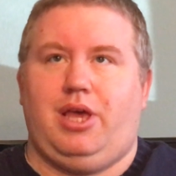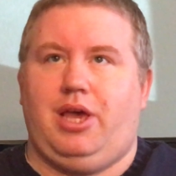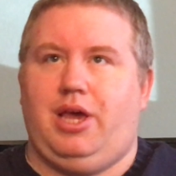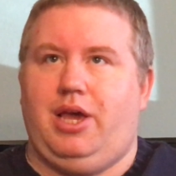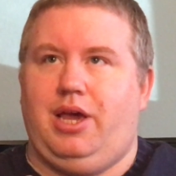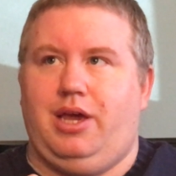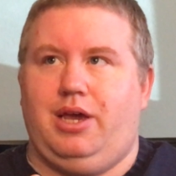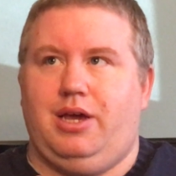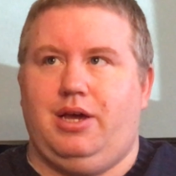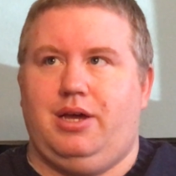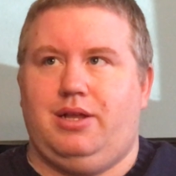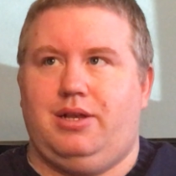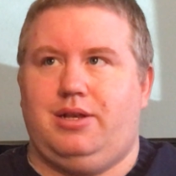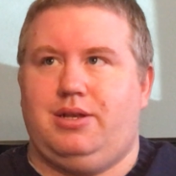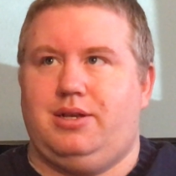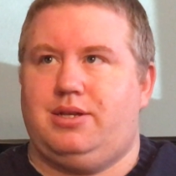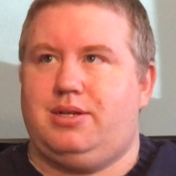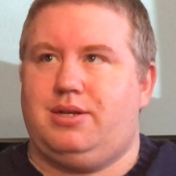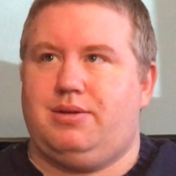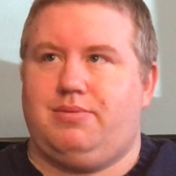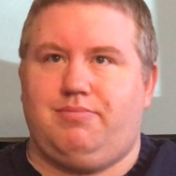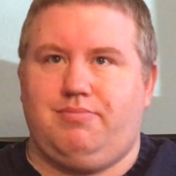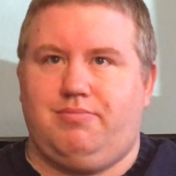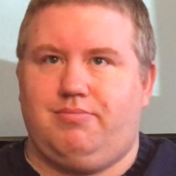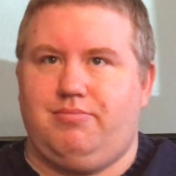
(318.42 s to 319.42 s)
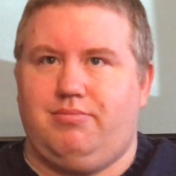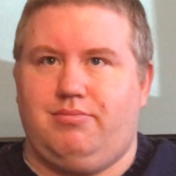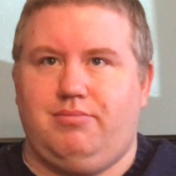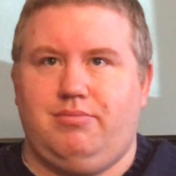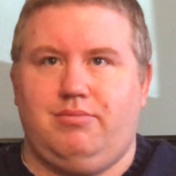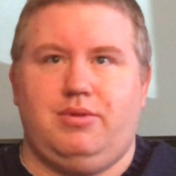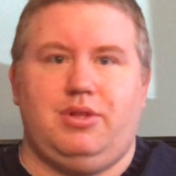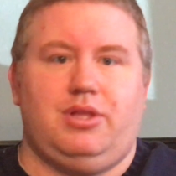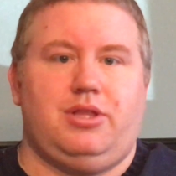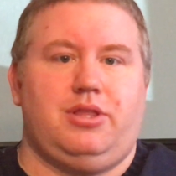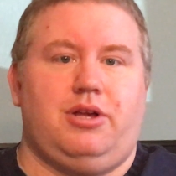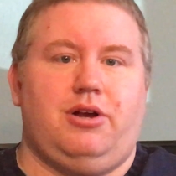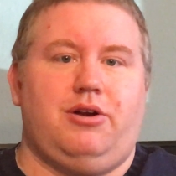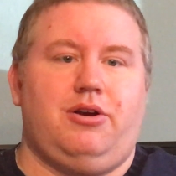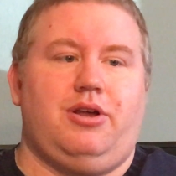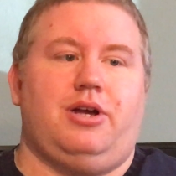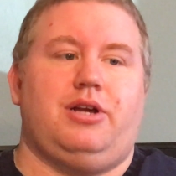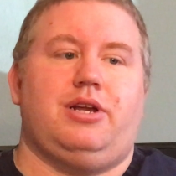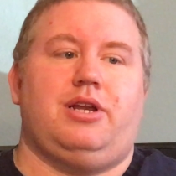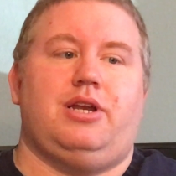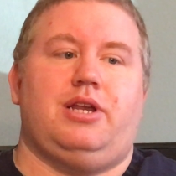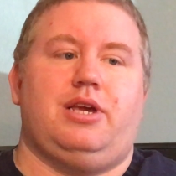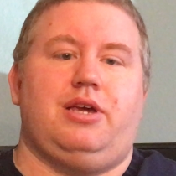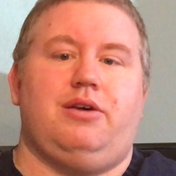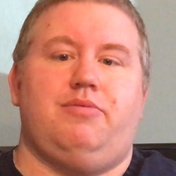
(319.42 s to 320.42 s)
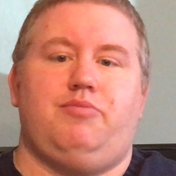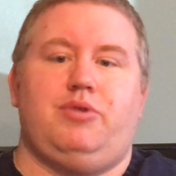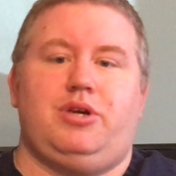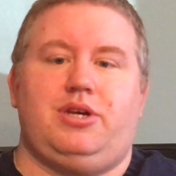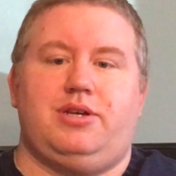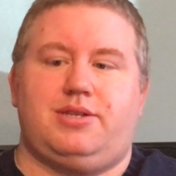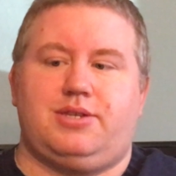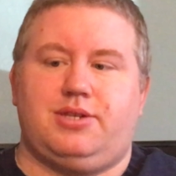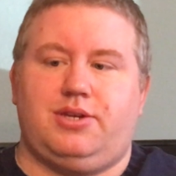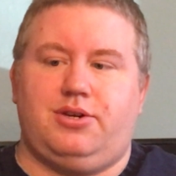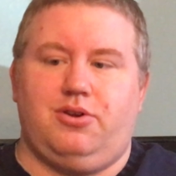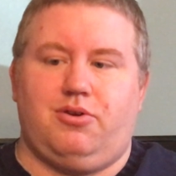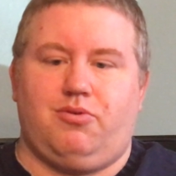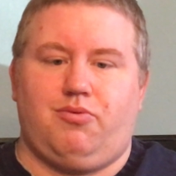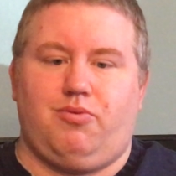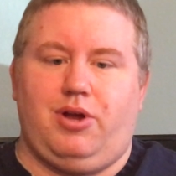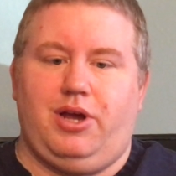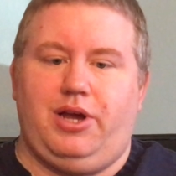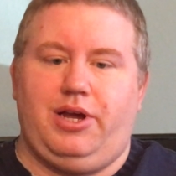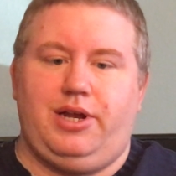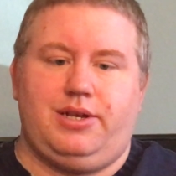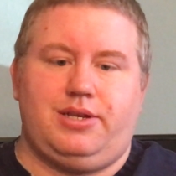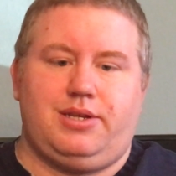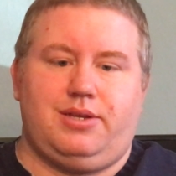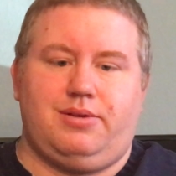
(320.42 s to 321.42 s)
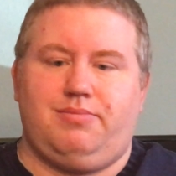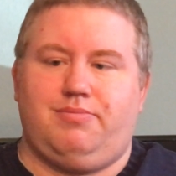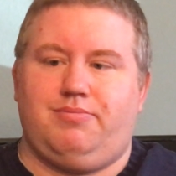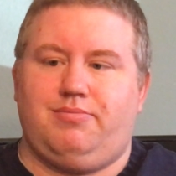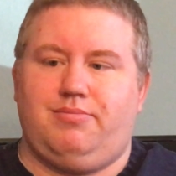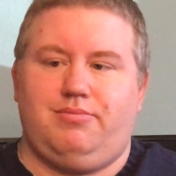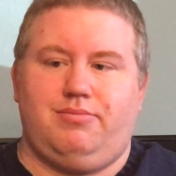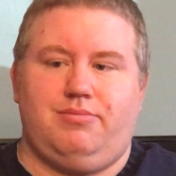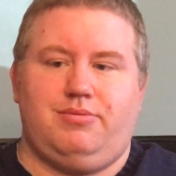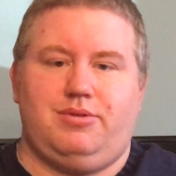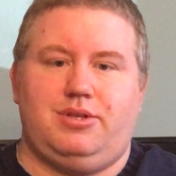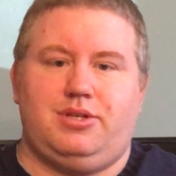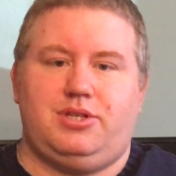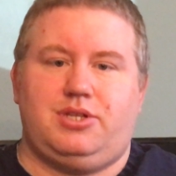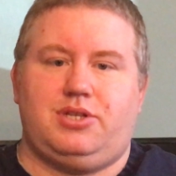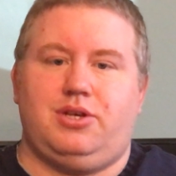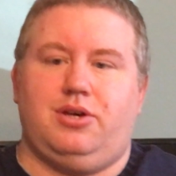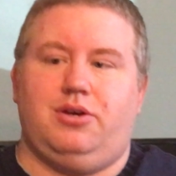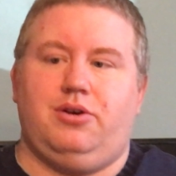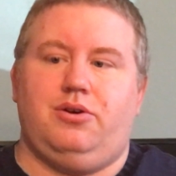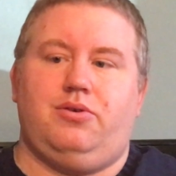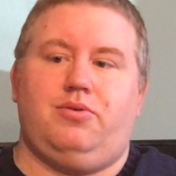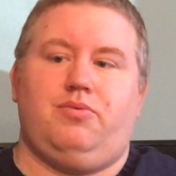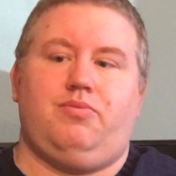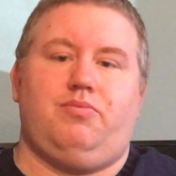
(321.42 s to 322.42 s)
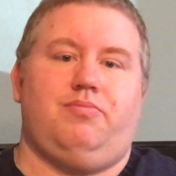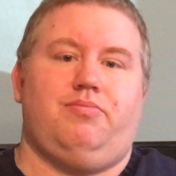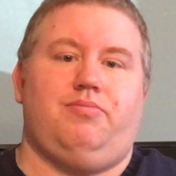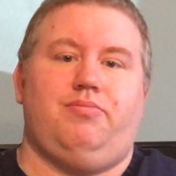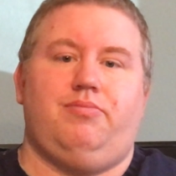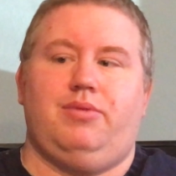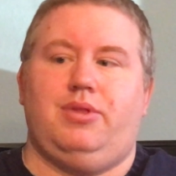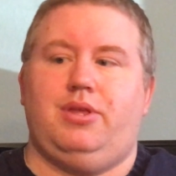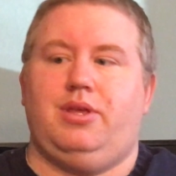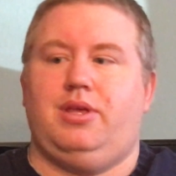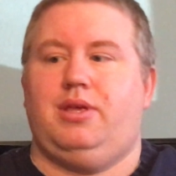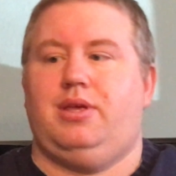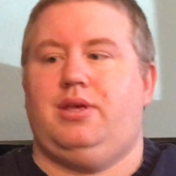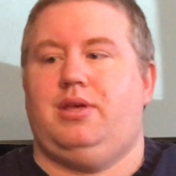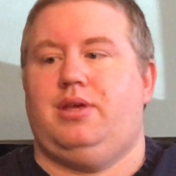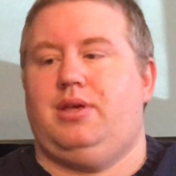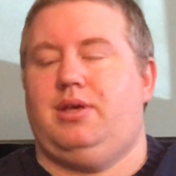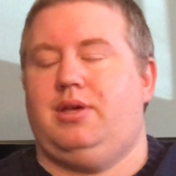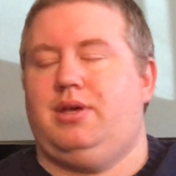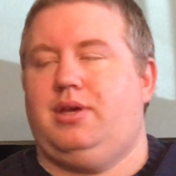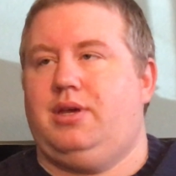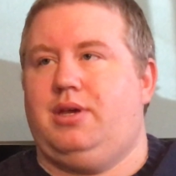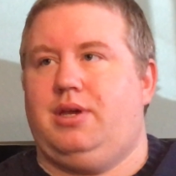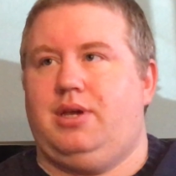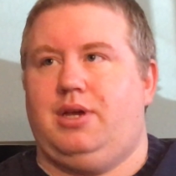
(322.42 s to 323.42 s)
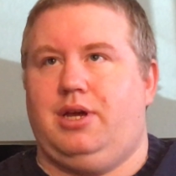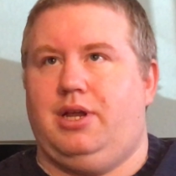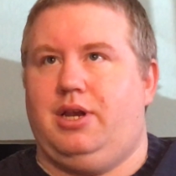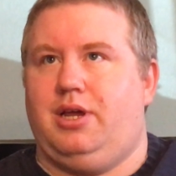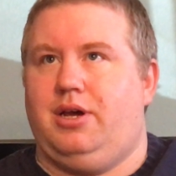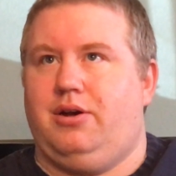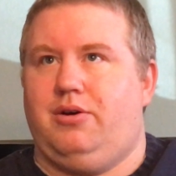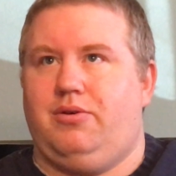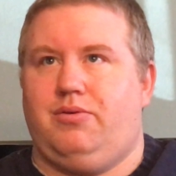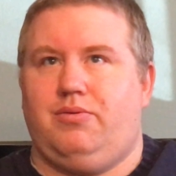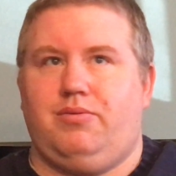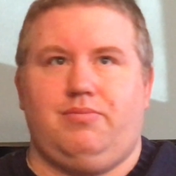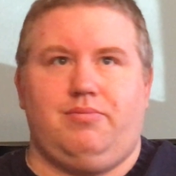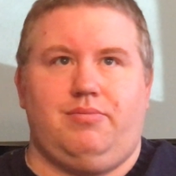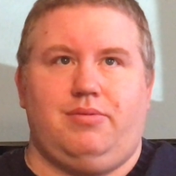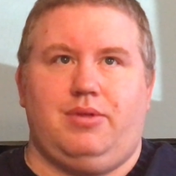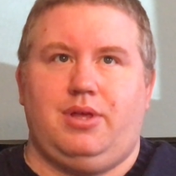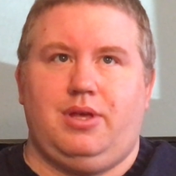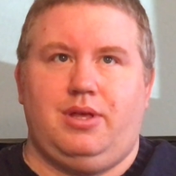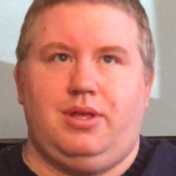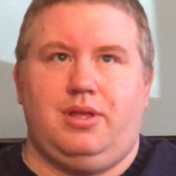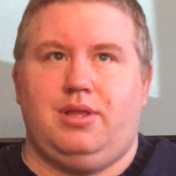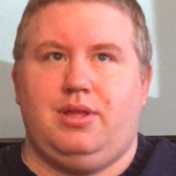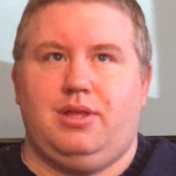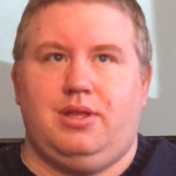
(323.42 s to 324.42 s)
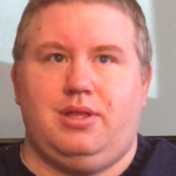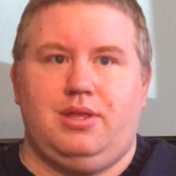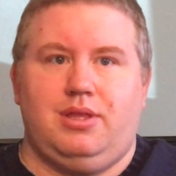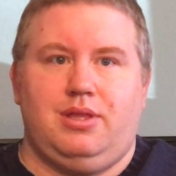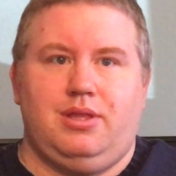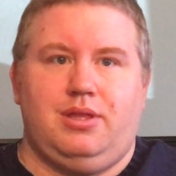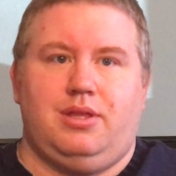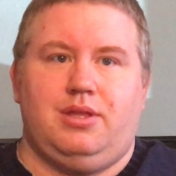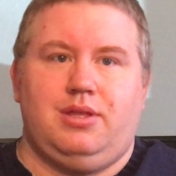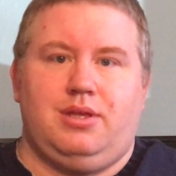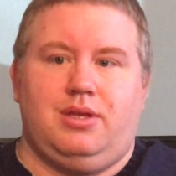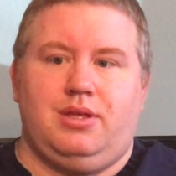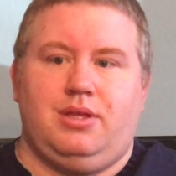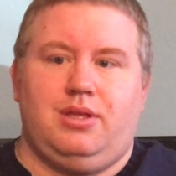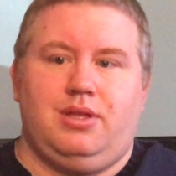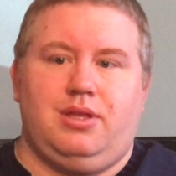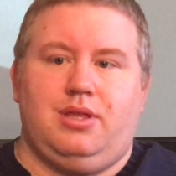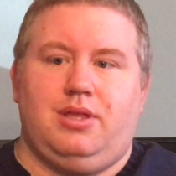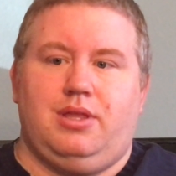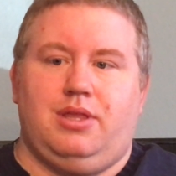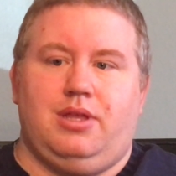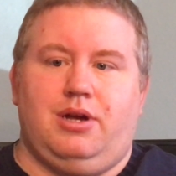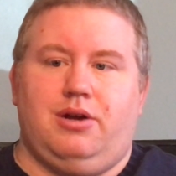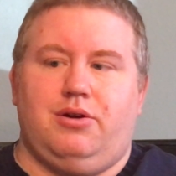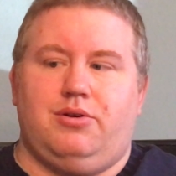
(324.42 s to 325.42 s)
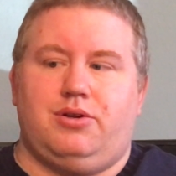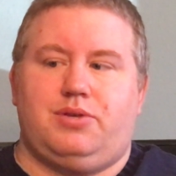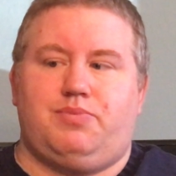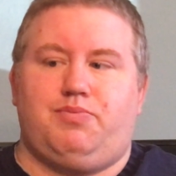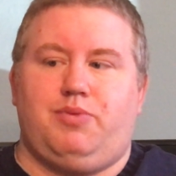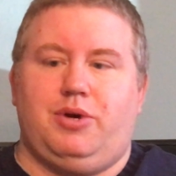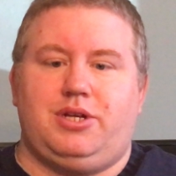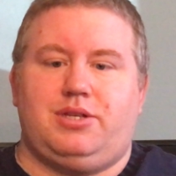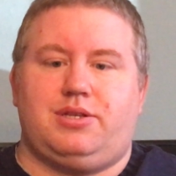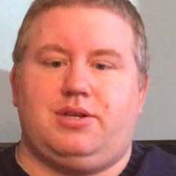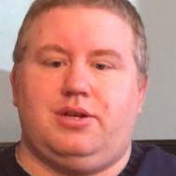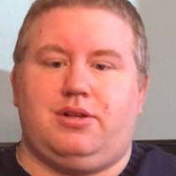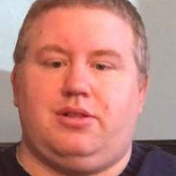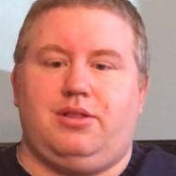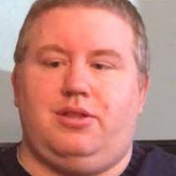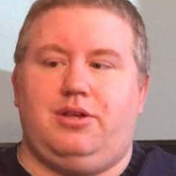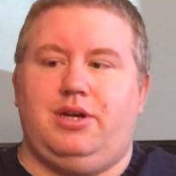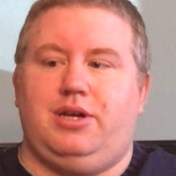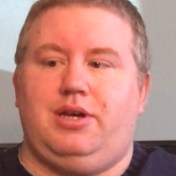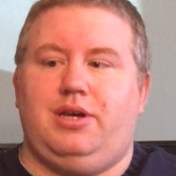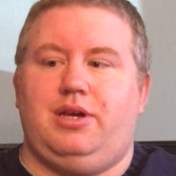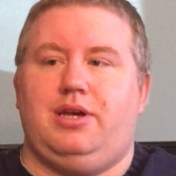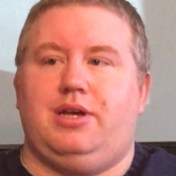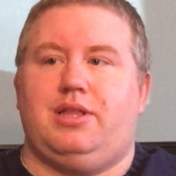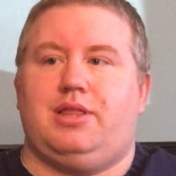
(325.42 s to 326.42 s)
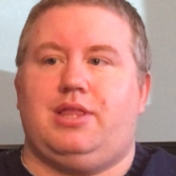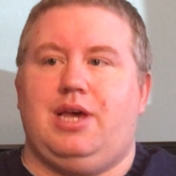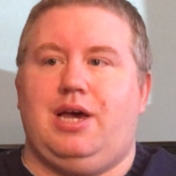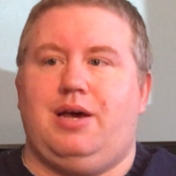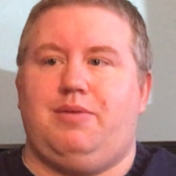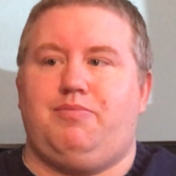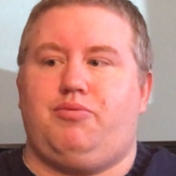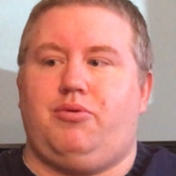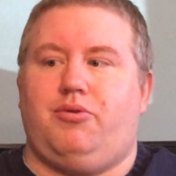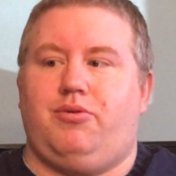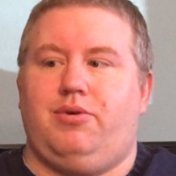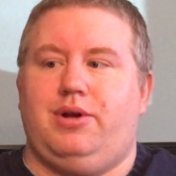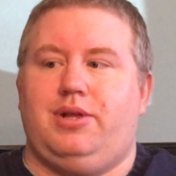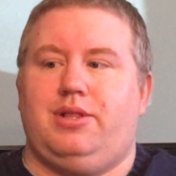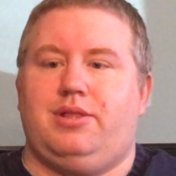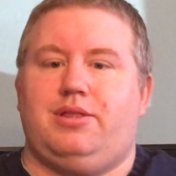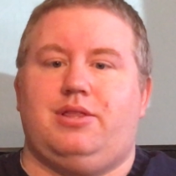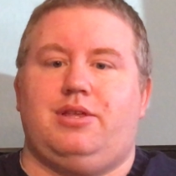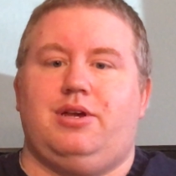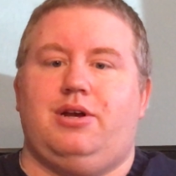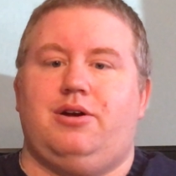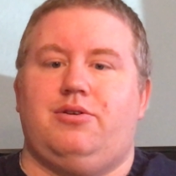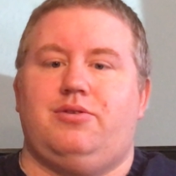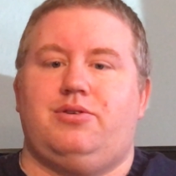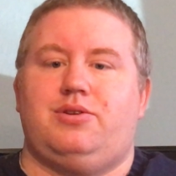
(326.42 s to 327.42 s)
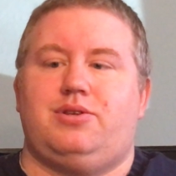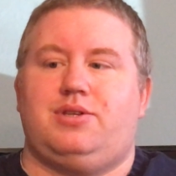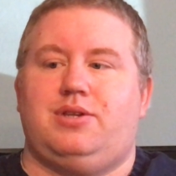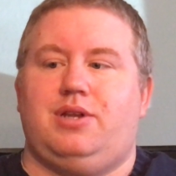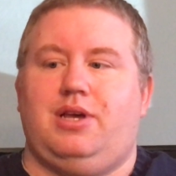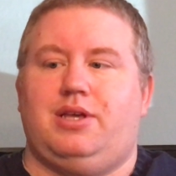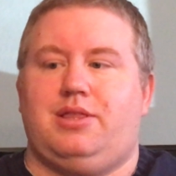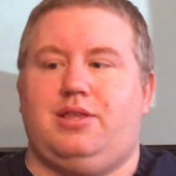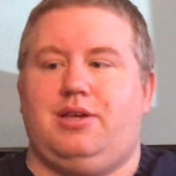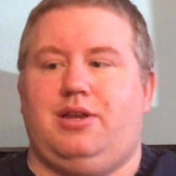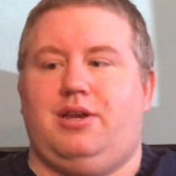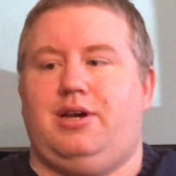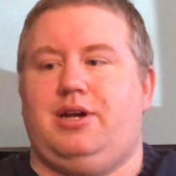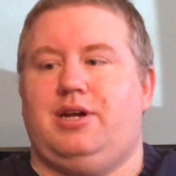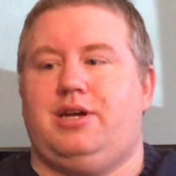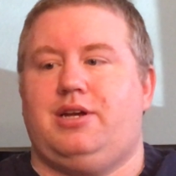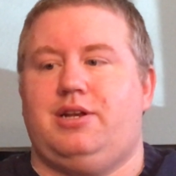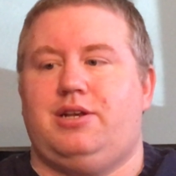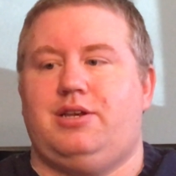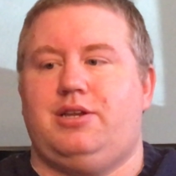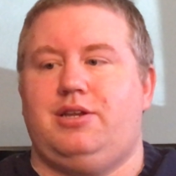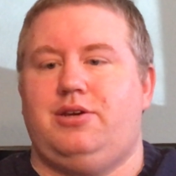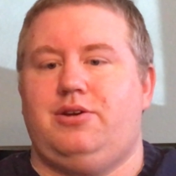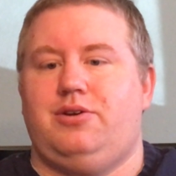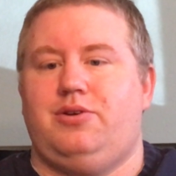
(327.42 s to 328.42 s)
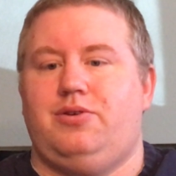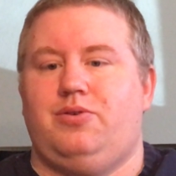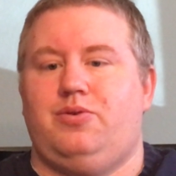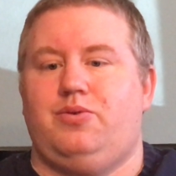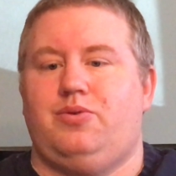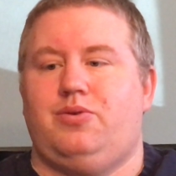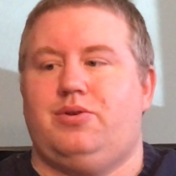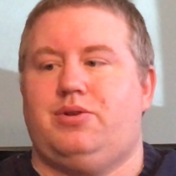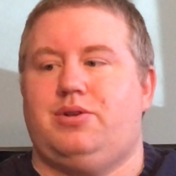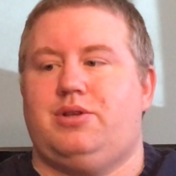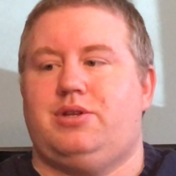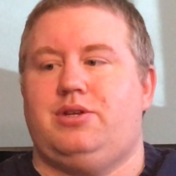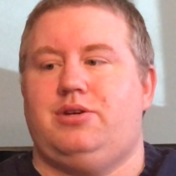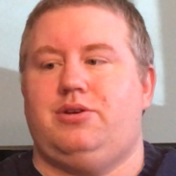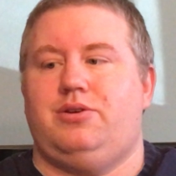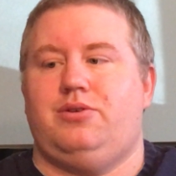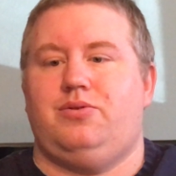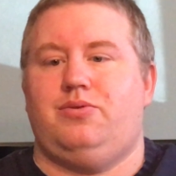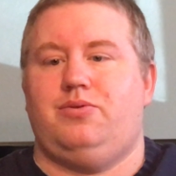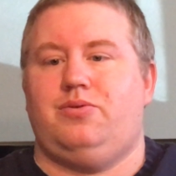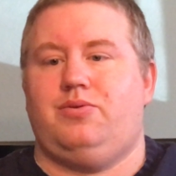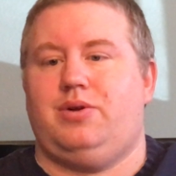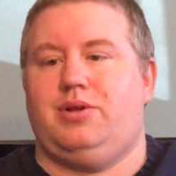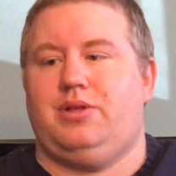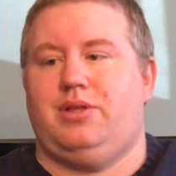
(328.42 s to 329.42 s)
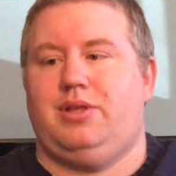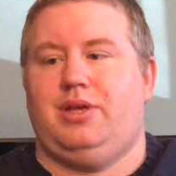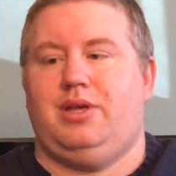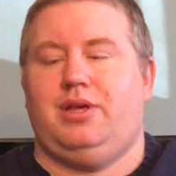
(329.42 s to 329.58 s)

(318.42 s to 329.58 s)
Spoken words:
and they're not going to give me as good a rate. So, you know, there's basically, at that point, there is nothing I could do to